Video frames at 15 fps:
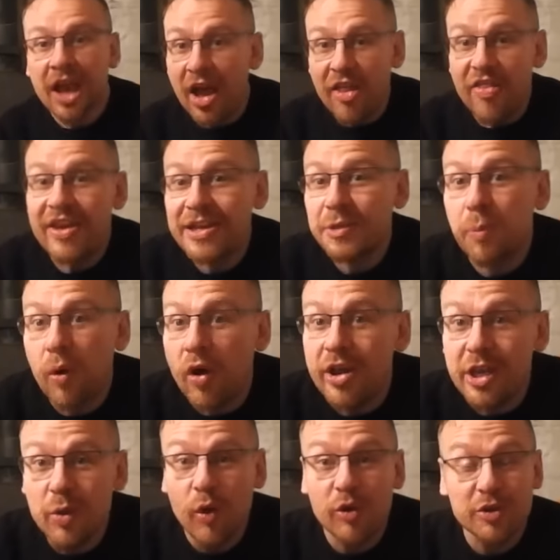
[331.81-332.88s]
At this
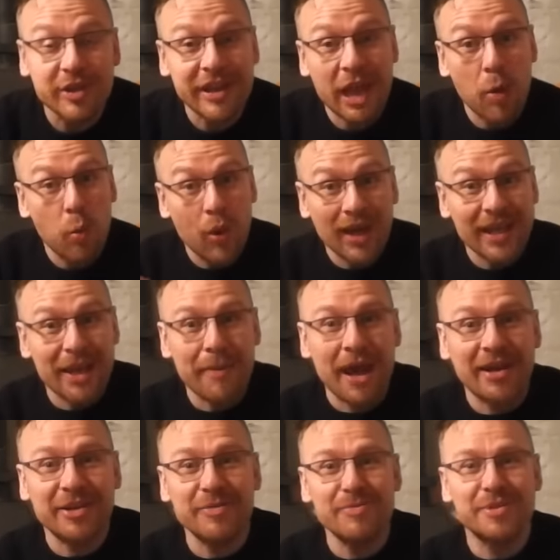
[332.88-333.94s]
point, you also get William
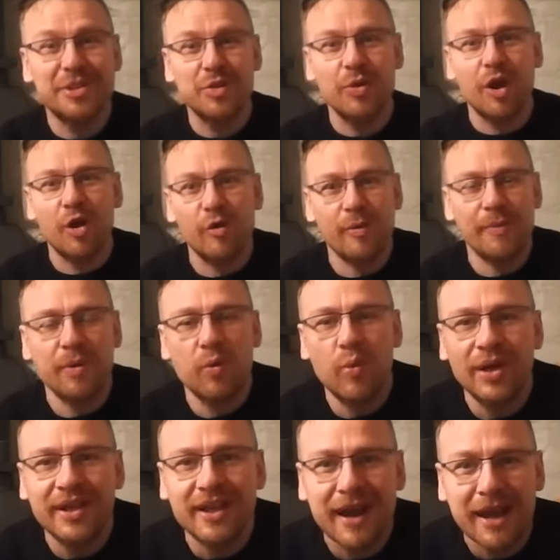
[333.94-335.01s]
Adams. Do we all remember
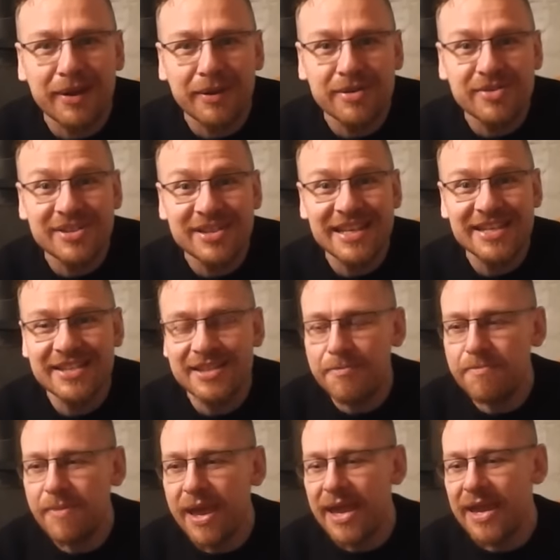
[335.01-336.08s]
William Adams? He's the
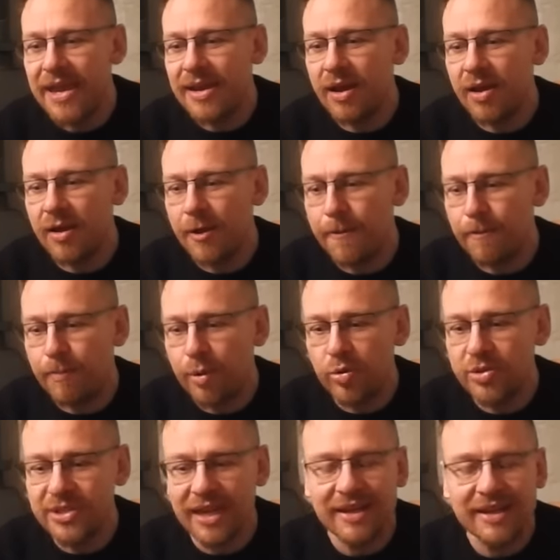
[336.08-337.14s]
main
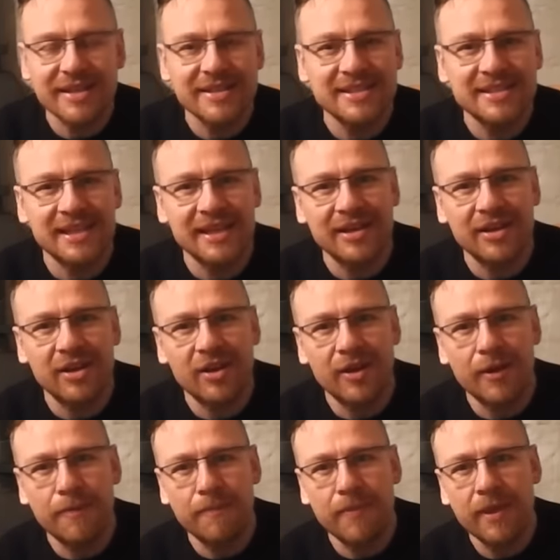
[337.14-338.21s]
protagonist in
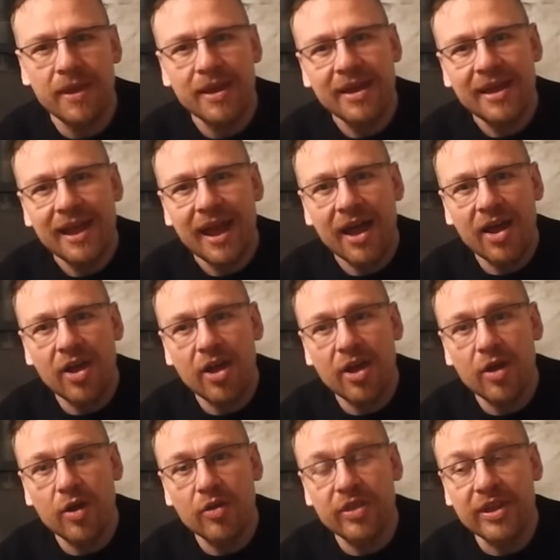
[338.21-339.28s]

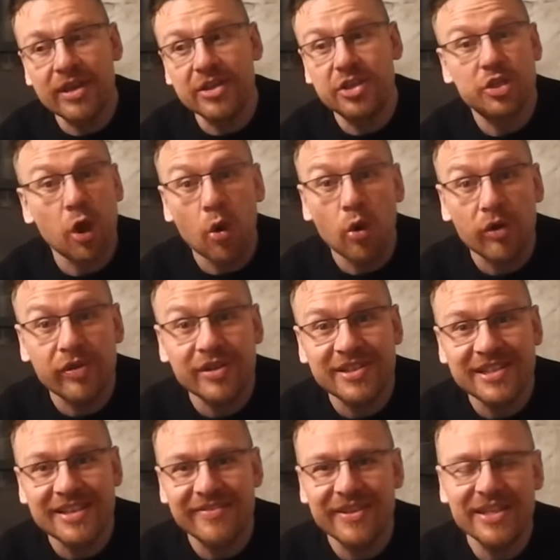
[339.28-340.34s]
the Shogun, the
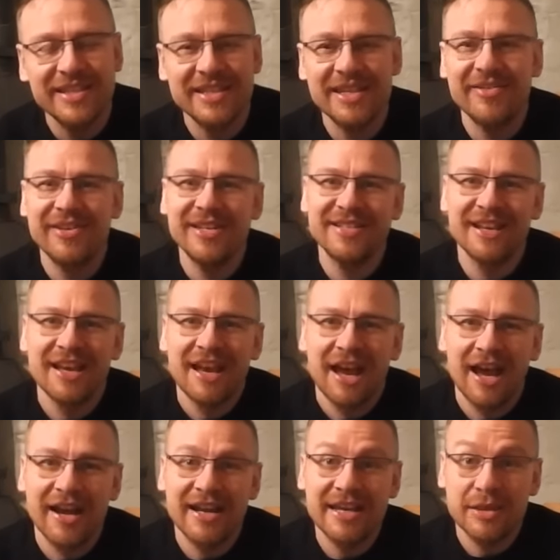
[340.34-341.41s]
TV series,
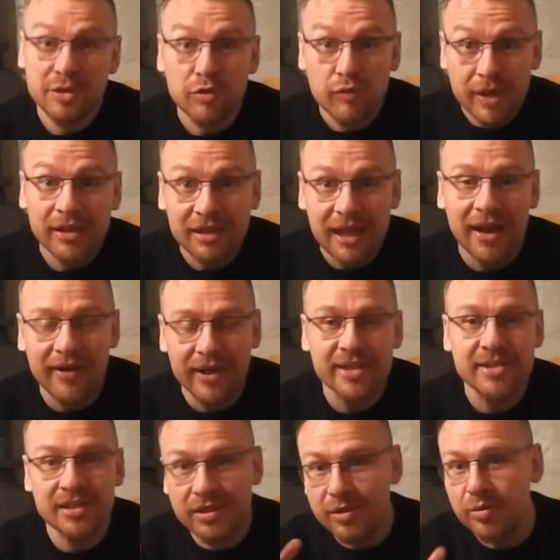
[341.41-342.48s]
and he's a real
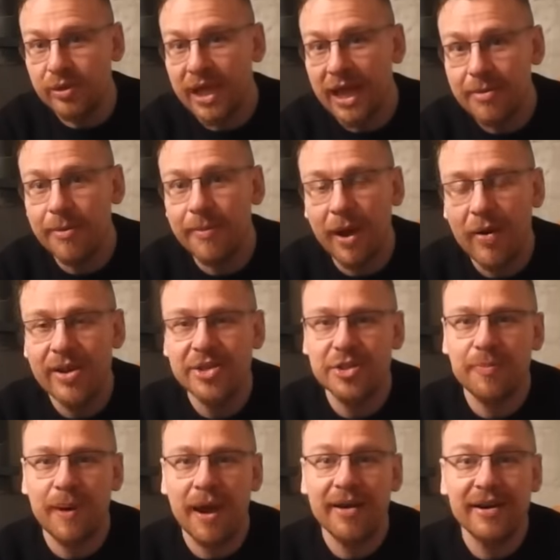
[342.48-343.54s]
character who came about in
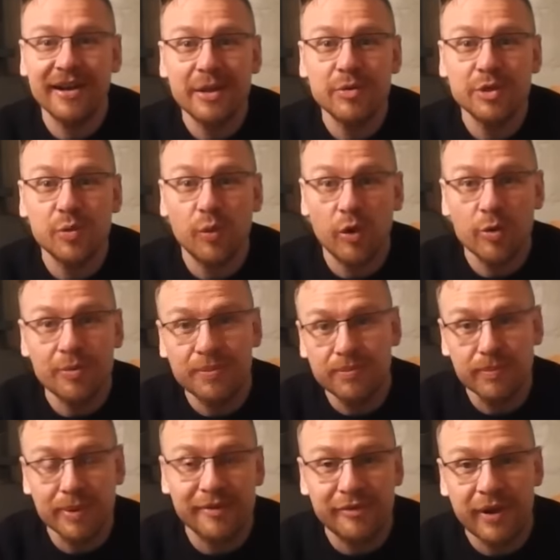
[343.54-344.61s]
Japan, and he was the one who
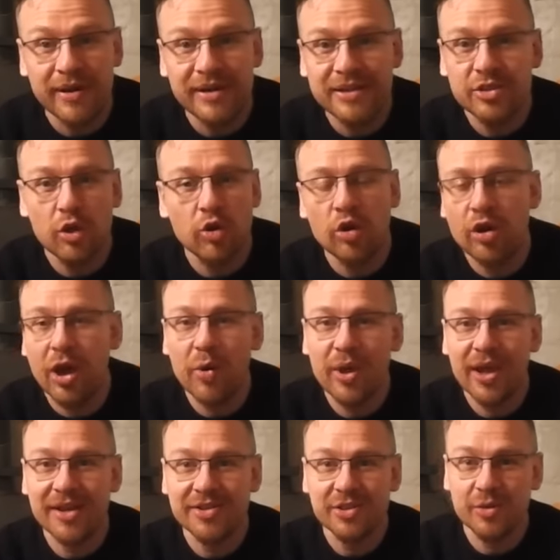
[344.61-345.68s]
befriended Tokugawa
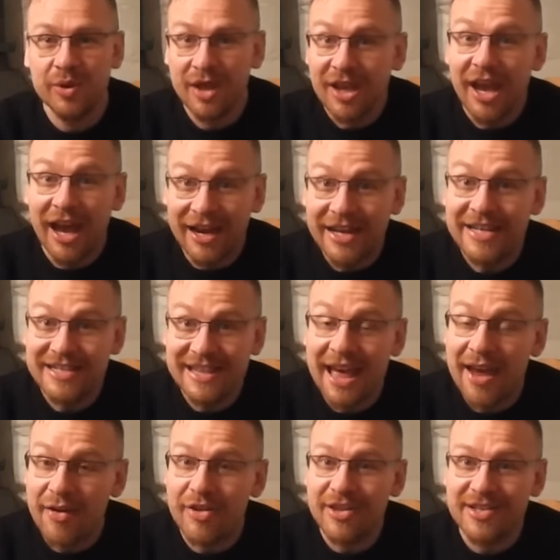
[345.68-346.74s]
Ieyasu, and he's
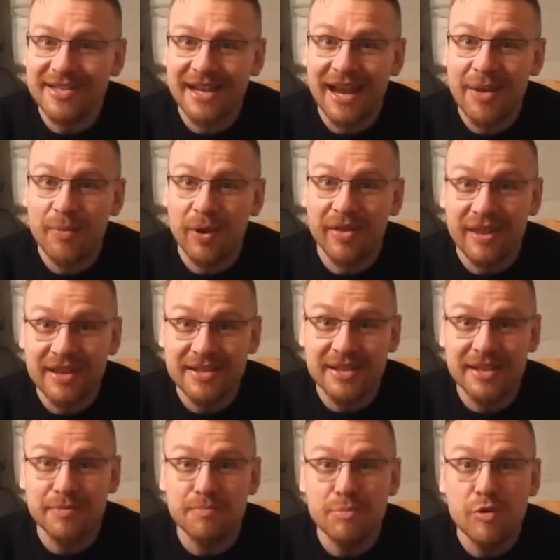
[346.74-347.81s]
there at the time when
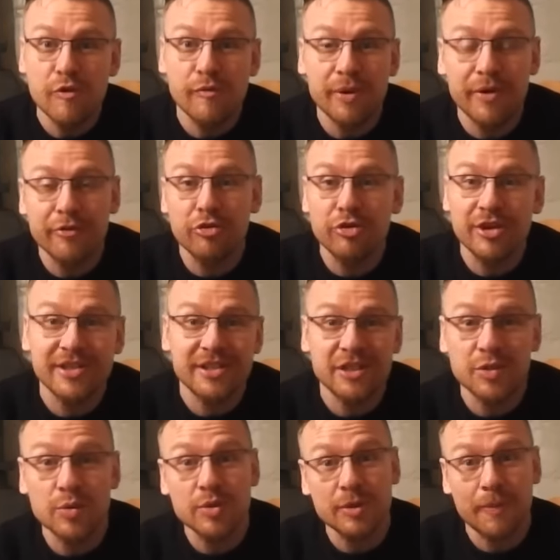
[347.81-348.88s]
this movement of
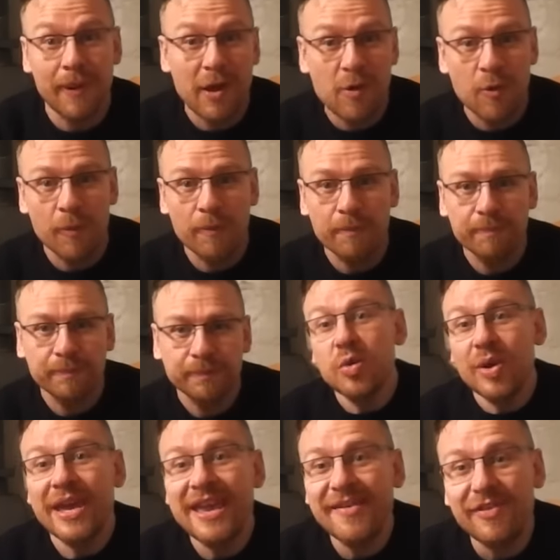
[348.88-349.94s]
Christians was about.
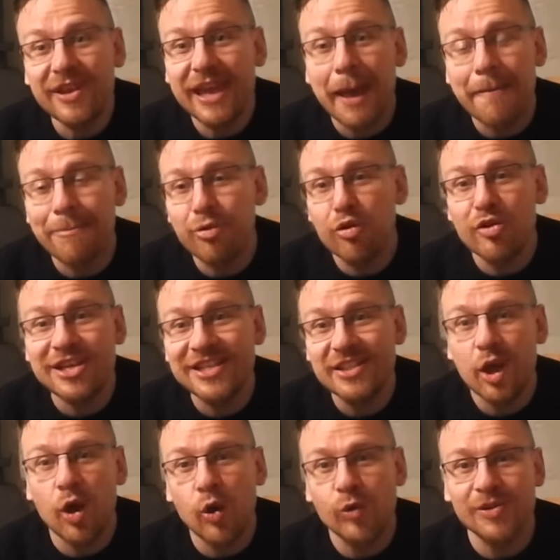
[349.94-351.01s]
You even get priest
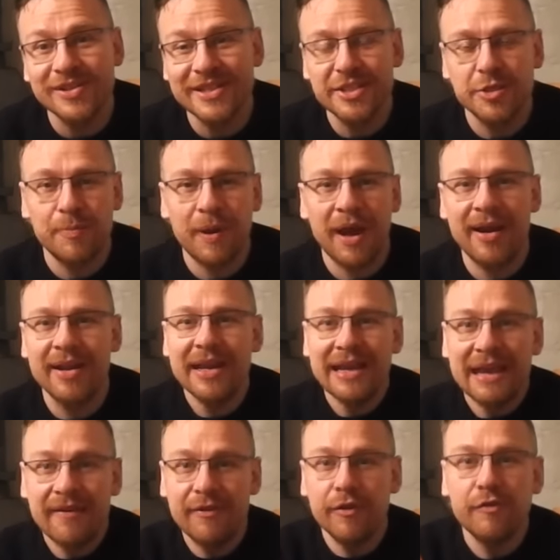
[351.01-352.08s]
holes in Japan.
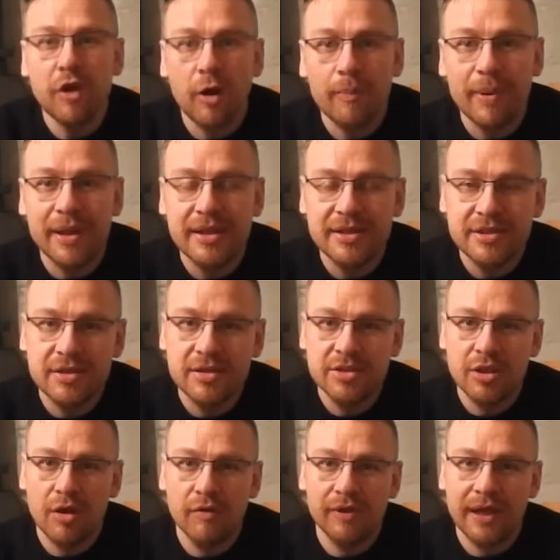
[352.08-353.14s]
If you've not been to
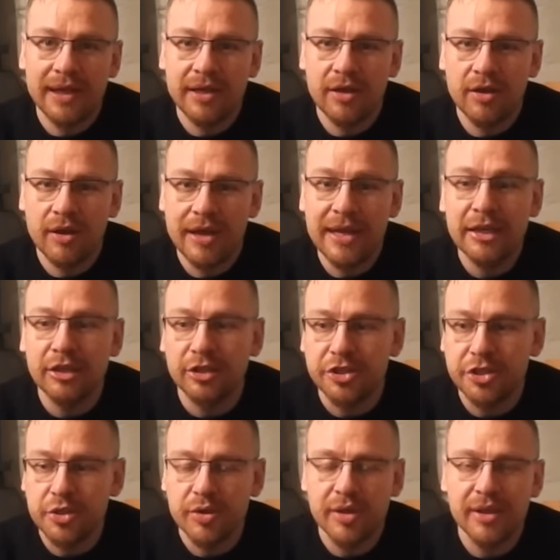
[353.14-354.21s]
sort of like
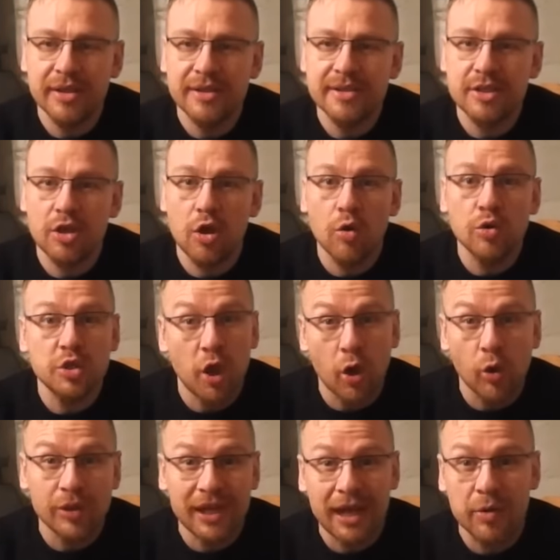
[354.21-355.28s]
England, you can go to
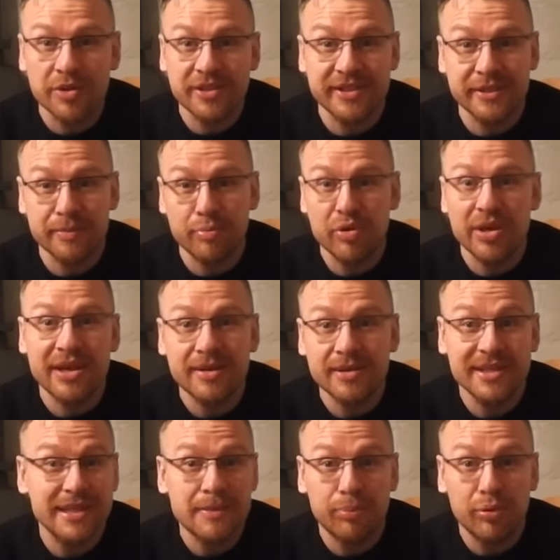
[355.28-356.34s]
old houses and
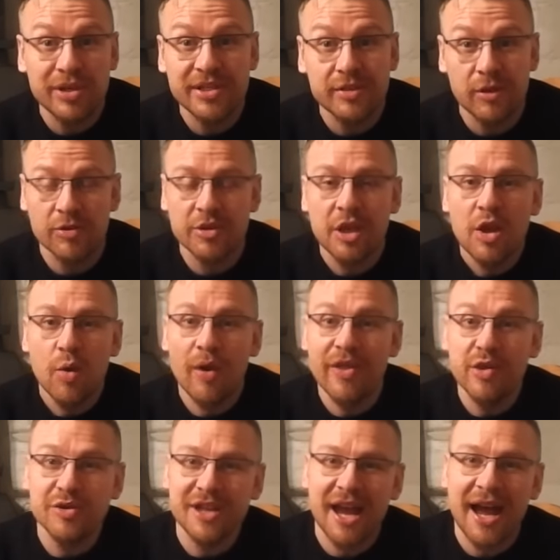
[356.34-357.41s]
see priest holes where they
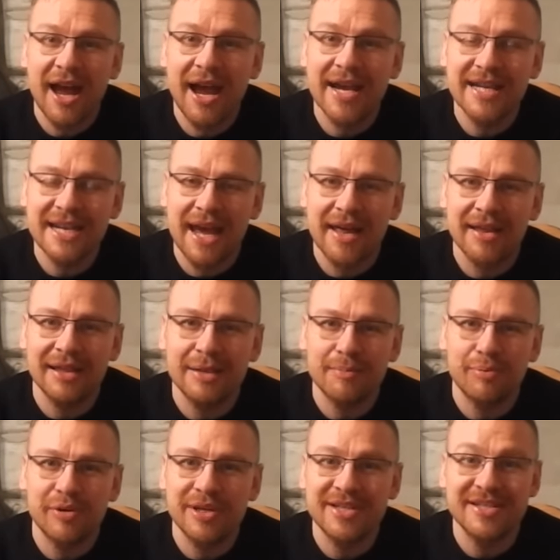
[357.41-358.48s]
used to hide Catholic
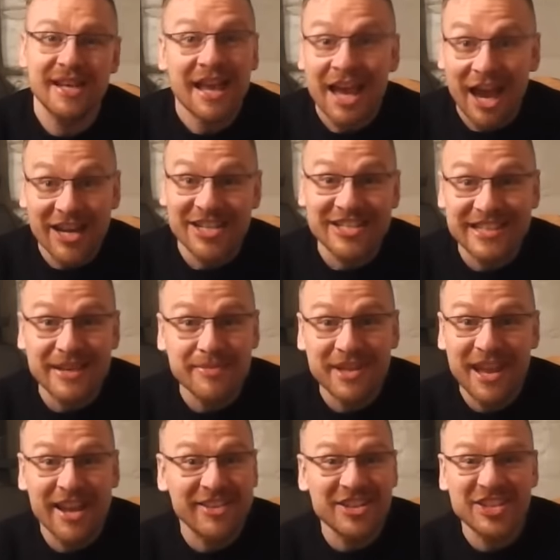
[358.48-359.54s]
priests. And it seems
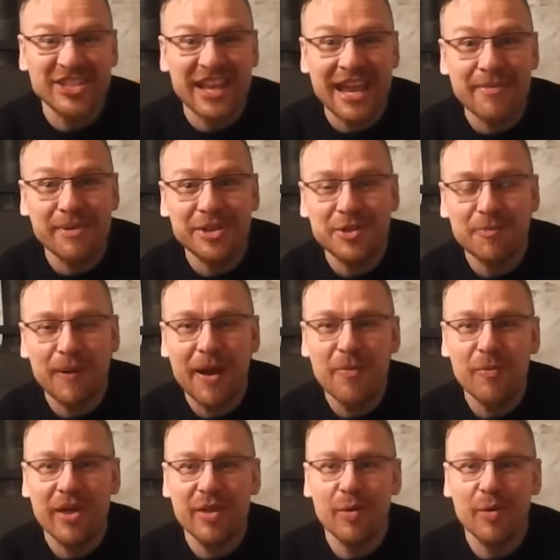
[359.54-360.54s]
they had the same in Japan where